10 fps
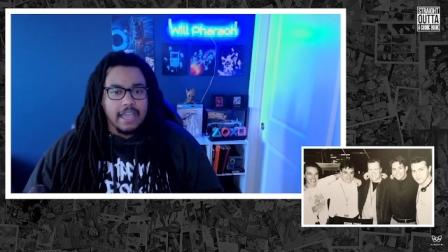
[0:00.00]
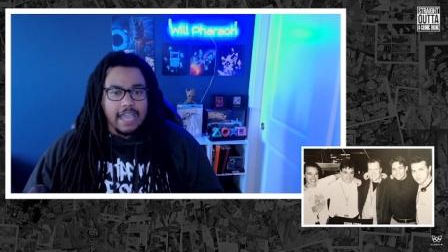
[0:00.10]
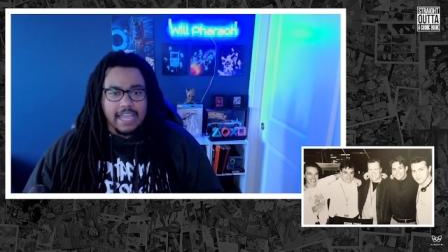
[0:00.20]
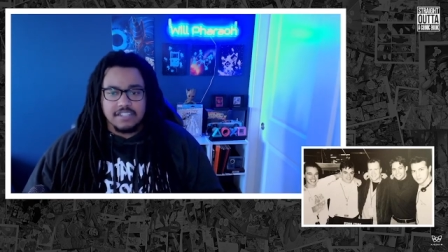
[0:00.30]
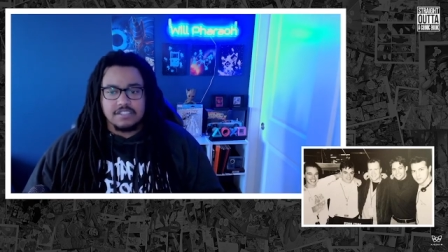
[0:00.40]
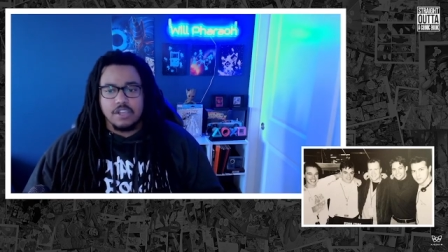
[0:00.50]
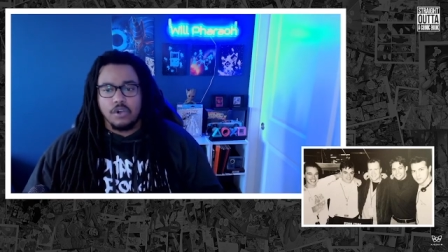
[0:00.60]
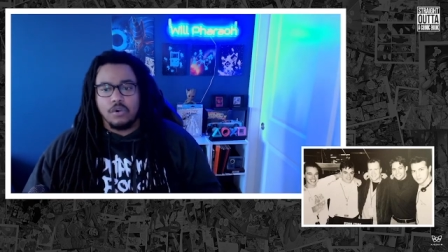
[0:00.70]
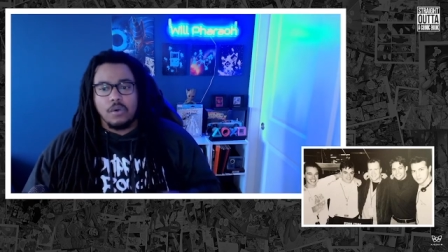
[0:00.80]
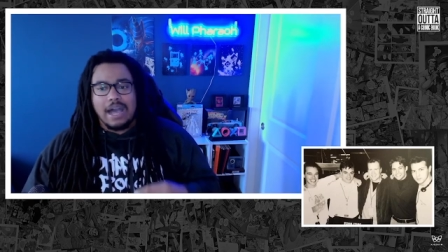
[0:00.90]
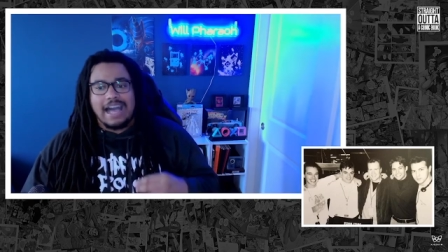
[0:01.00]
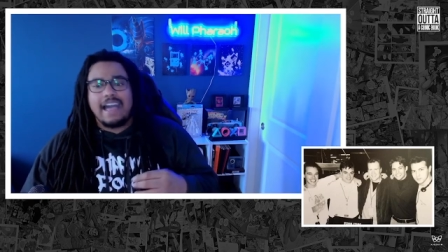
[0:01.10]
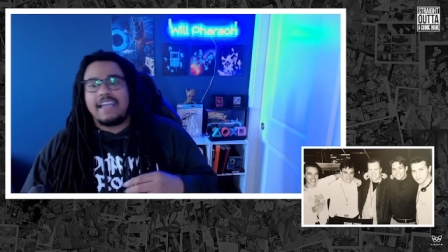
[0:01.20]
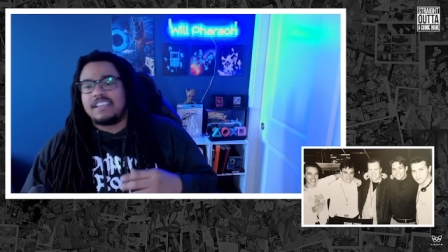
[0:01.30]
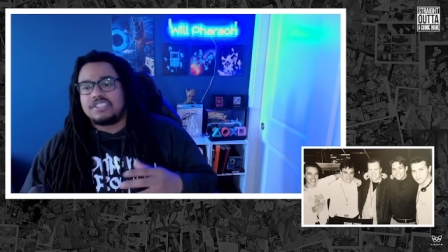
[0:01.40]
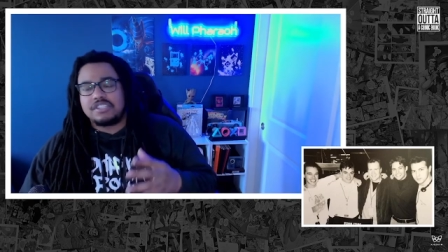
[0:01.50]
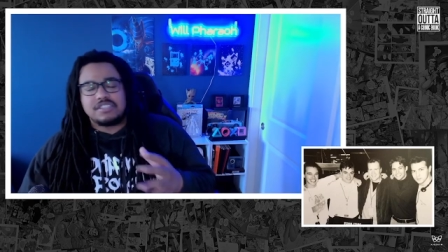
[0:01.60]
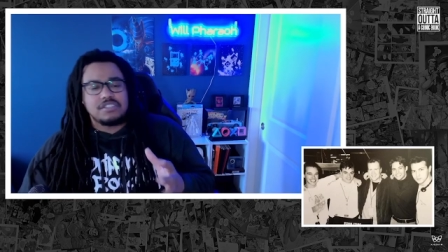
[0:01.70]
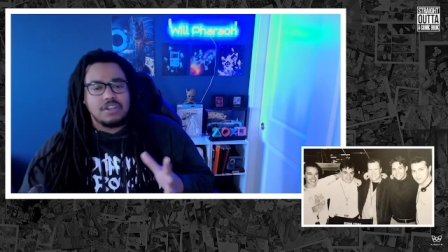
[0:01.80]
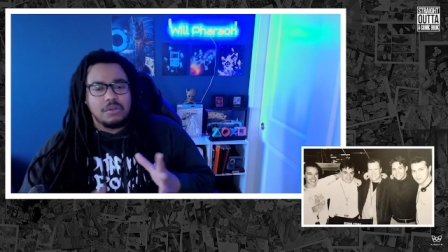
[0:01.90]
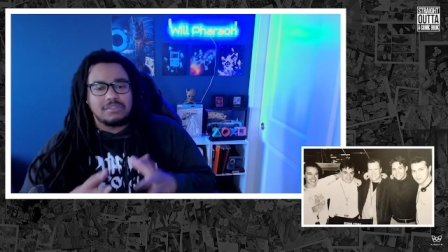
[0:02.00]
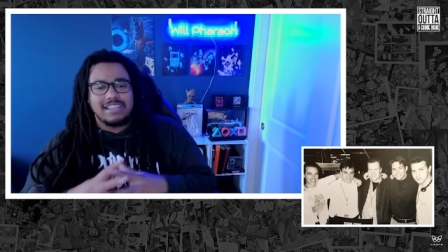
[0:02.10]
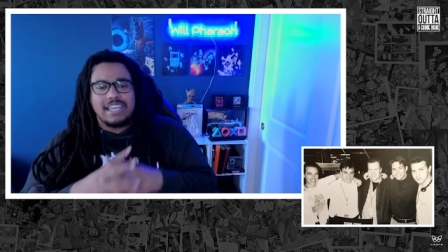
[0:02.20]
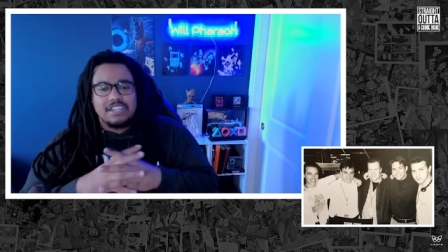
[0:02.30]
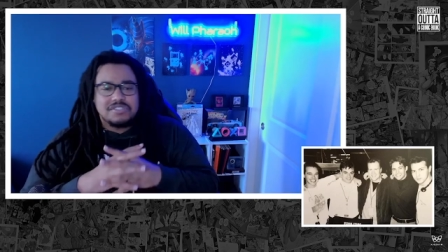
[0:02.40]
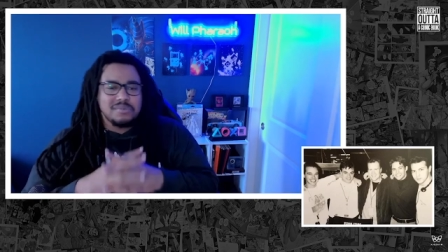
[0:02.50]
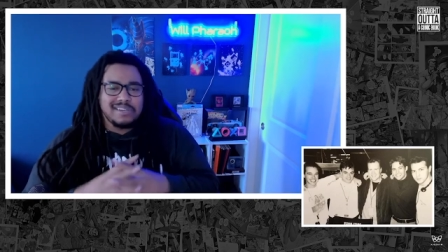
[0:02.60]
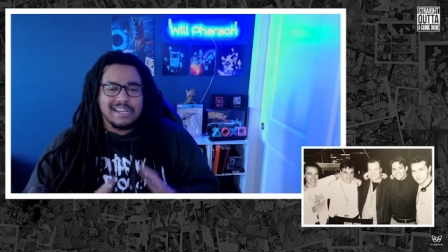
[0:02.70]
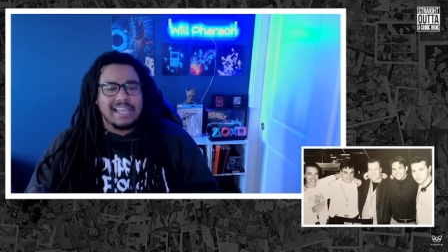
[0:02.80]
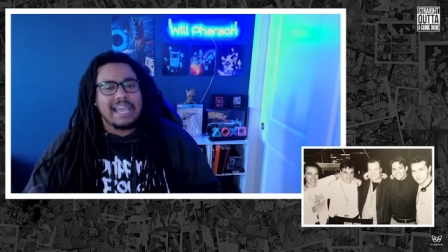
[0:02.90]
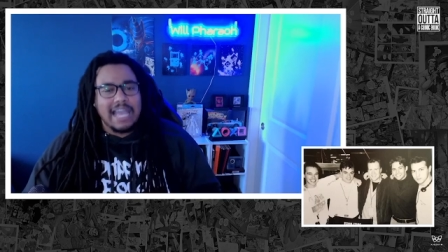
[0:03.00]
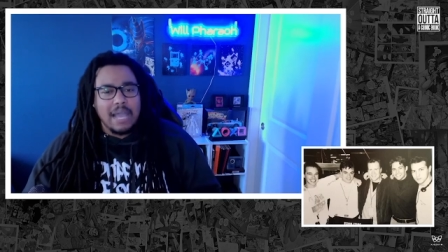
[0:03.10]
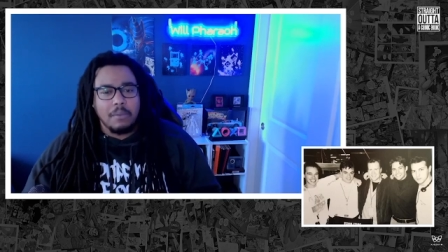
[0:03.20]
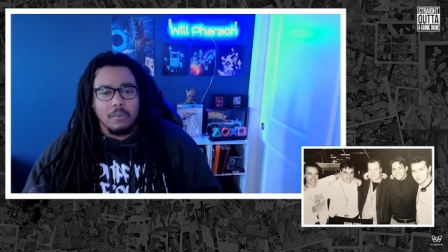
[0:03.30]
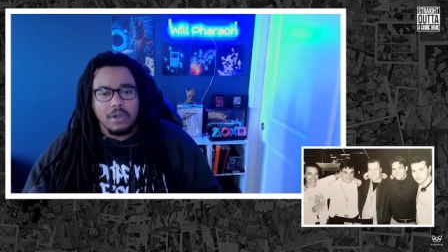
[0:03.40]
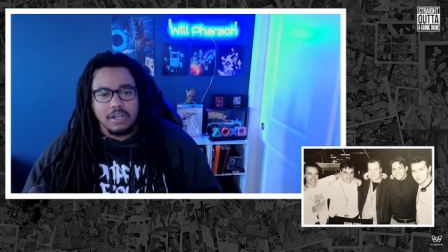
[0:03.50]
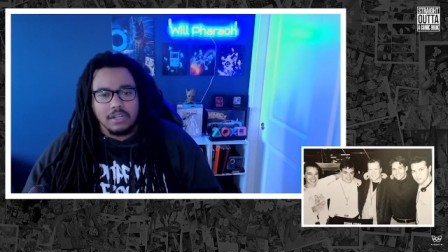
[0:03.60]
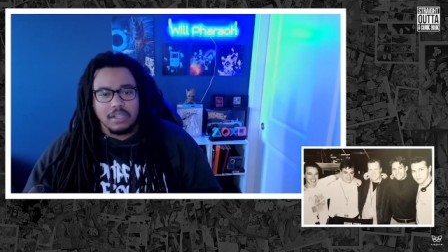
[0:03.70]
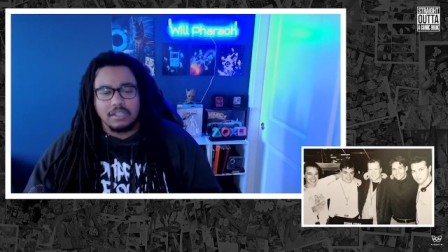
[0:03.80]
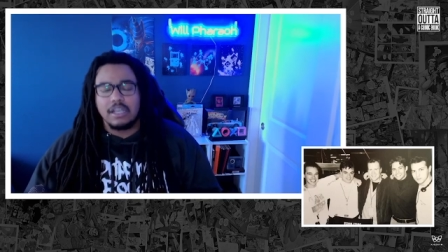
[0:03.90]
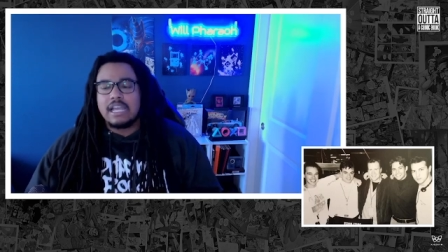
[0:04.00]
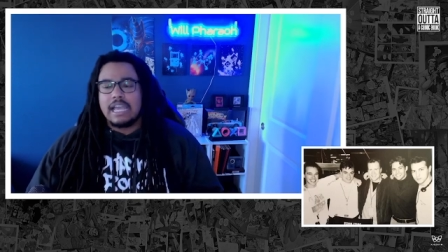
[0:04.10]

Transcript: And so I just, you know, the history that they have with one another,